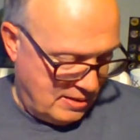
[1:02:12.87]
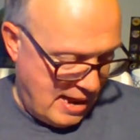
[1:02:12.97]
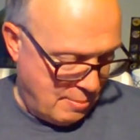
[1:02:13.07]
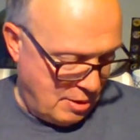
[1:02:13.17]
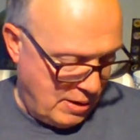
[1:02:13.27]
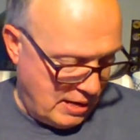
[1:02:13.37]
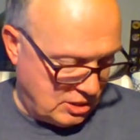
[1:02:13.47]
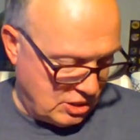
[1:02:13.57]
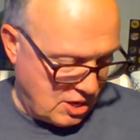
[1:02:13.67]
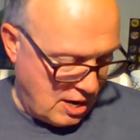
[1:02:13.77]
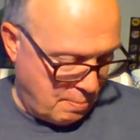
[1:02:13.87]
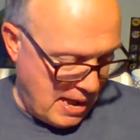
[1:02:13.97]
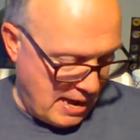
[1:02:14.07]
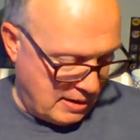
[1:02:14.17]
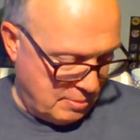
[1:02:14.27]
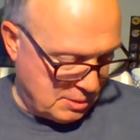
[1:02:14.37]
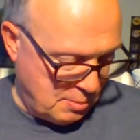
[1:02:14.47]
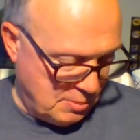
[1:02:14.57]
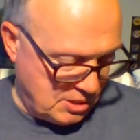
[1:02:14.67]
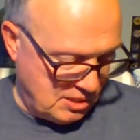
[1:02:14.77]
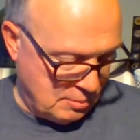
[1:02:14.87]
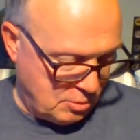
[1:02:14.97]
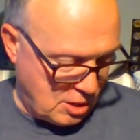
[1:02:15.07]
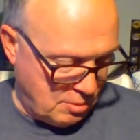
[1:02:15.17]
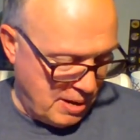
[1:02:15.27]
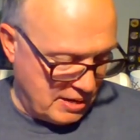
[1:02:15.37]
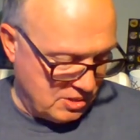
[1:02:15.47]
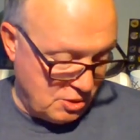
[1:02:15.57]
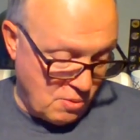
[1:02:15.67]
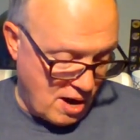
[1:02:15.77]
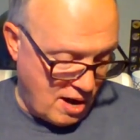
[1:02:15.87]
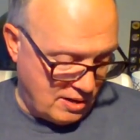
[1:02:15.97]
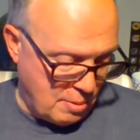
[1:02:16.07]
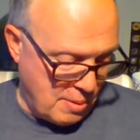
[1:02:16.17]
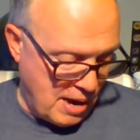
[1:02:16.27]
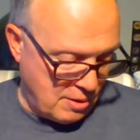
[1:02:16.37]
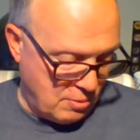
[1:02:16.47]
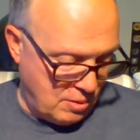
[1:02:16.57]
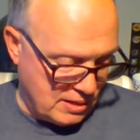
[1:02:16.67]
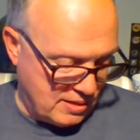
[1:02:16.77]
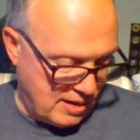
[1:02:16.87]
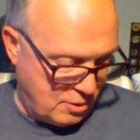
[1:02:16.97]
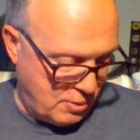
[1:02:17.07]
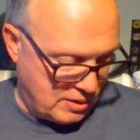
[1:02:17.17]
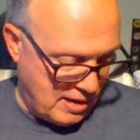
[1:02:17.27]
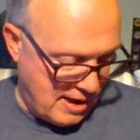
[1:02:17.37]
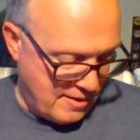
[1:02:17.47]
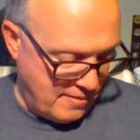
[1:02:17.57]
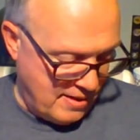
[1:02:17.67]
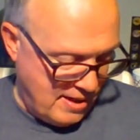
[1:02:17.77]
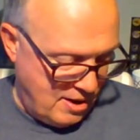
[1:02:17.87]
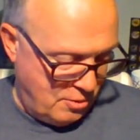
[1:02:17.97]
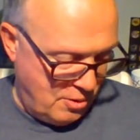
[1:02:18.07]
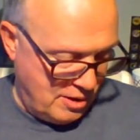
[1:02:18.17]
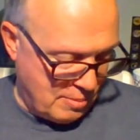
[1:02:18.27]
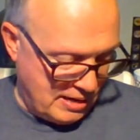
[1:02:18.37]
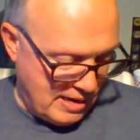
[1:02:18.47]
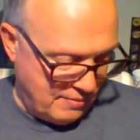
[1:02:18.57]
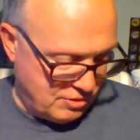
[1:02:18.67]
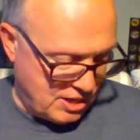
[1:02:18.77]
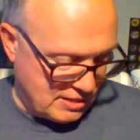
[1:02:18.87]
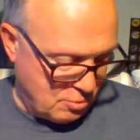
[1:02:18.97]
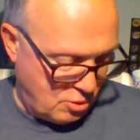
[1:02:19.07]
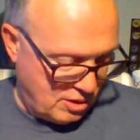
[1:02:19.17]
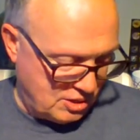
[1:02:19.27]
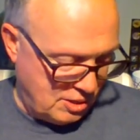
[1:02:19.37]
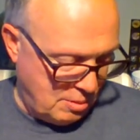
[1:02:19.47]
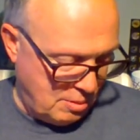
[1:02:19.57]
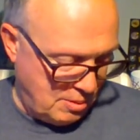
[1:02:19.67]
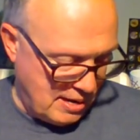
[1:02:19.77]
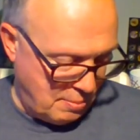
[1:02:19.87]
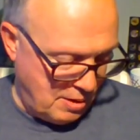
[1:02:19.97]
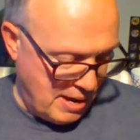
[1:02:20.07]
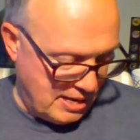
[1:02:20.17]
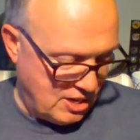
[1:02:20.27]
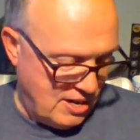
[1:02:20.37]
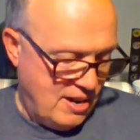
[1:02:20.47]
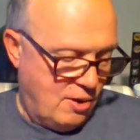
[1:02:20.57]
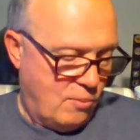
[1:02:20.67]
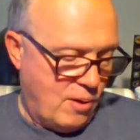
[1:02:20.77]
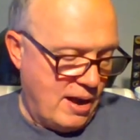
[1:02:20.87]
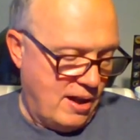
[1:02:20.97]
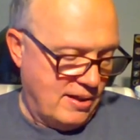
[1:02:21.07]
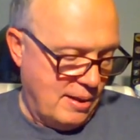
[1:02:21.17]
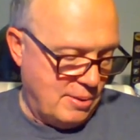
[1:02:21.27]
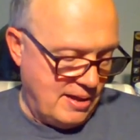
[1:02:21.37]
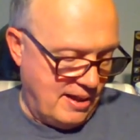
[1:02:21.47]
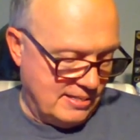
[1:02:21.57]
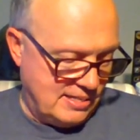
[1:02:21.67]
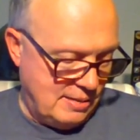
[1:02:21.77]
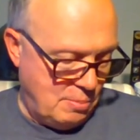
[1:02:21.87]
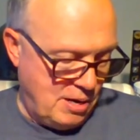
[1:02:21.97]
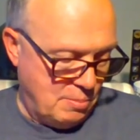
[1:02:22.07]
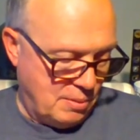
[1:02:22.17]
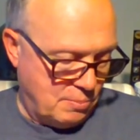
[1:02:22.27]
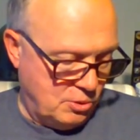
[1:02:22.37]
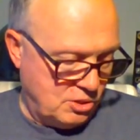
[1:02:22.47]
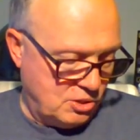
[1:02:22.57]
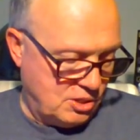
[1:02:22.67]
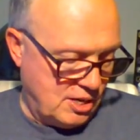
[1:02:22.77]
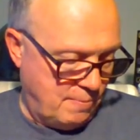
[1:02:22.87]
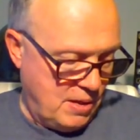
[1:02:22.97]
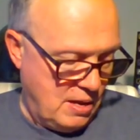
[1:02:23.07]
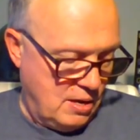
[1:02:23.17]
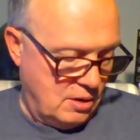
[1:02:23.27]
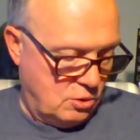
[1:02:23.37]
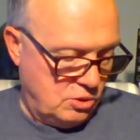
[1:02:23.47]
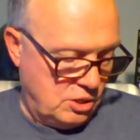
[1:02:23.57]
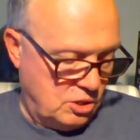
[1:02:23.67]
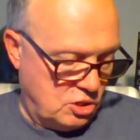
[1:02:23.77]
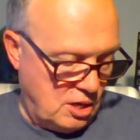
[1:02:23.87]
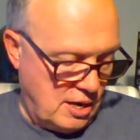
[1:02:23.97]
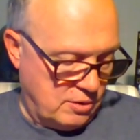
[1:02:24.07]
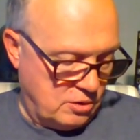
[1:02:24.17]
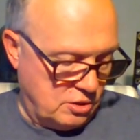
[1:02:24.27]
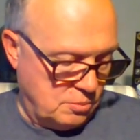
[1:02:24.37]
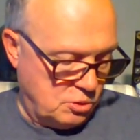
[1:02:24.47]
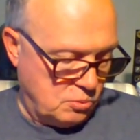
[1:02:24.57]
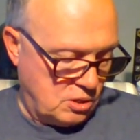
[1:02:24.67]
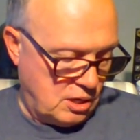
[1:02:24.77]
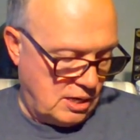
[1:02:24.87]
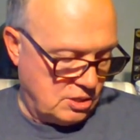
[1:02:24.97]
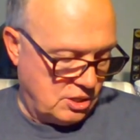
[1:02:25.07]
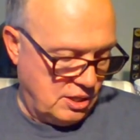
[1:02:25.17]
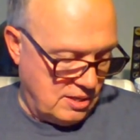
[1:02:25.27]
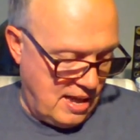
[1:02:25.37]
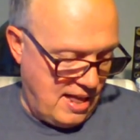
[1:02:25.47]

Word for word: Tammy Ray just got back. I must be missing some troublemakers. You are, Debbie Manuel. What the quit live, ruining my live chats, moron. Steamy Bean, deputy badge. Right on, Debbie. Steamy Bean, but Bruce, cruising in July or Christmas will cost you.